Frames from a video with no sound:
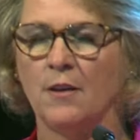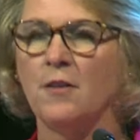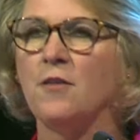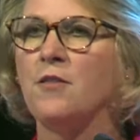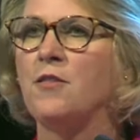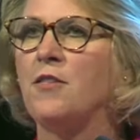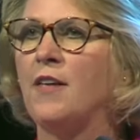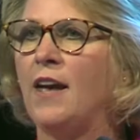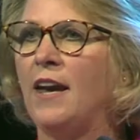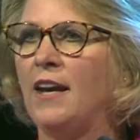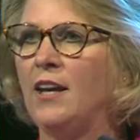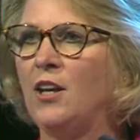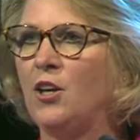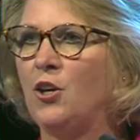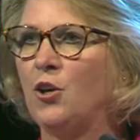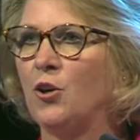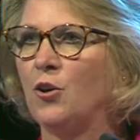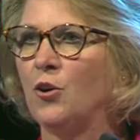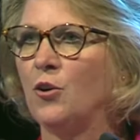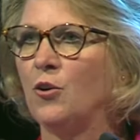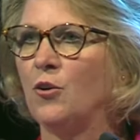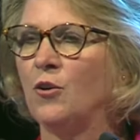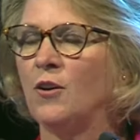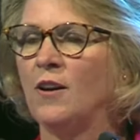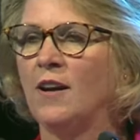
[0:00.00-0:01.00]
Thank
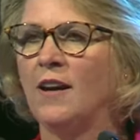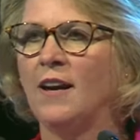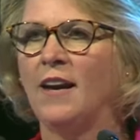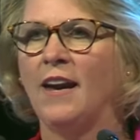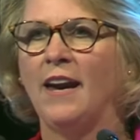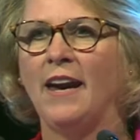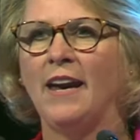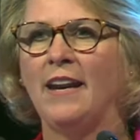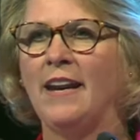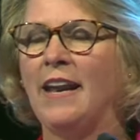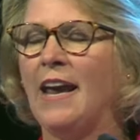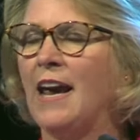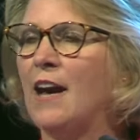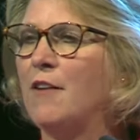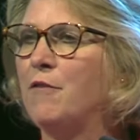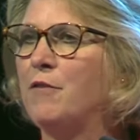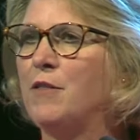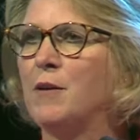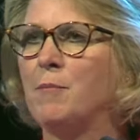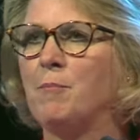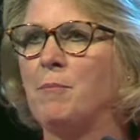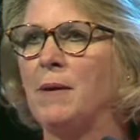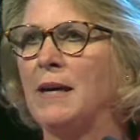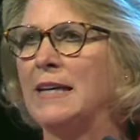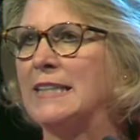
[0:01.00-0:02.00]
you, and have
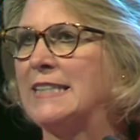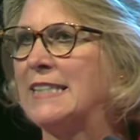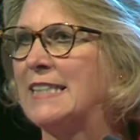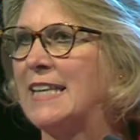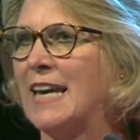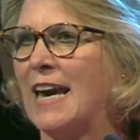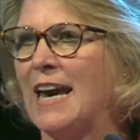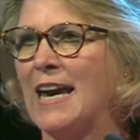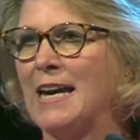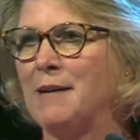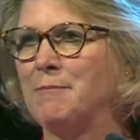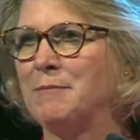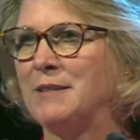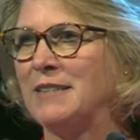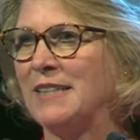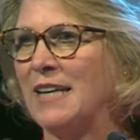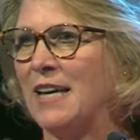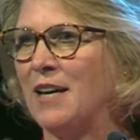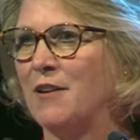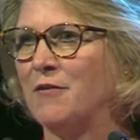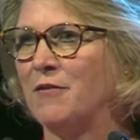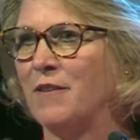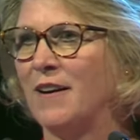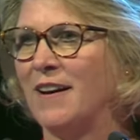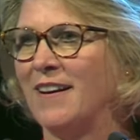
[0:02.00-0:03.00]
the best games
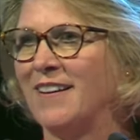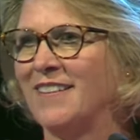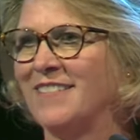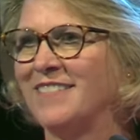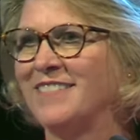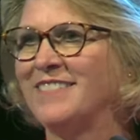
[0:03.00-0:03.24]
ever.